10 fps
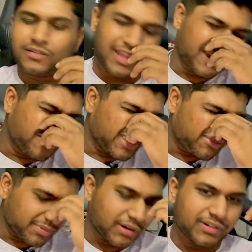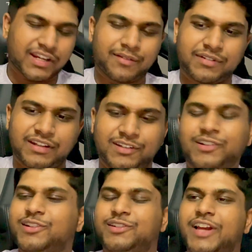like with programming, you
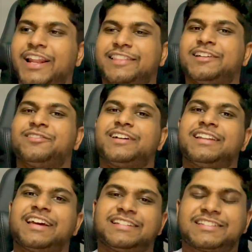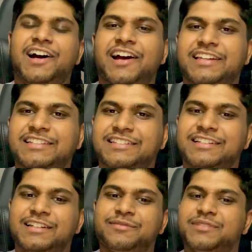could do anything, right? Like, sky is
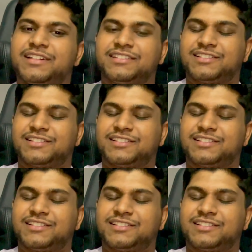the limit.